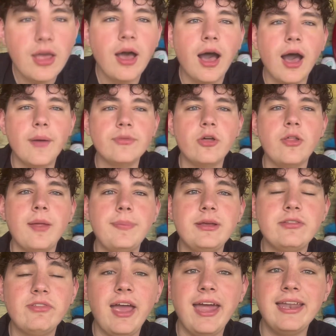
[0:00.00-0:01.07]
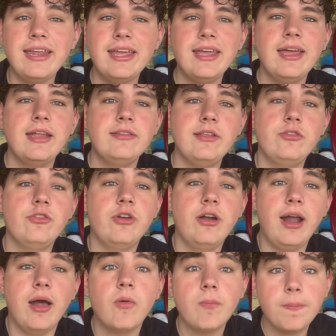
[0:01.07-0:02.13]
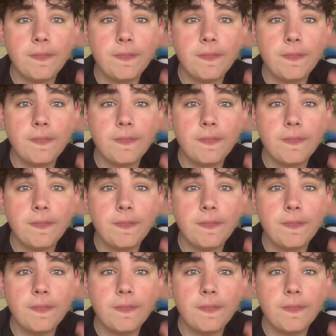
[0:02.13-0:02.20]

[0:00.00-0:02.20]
With all that being said, this is out.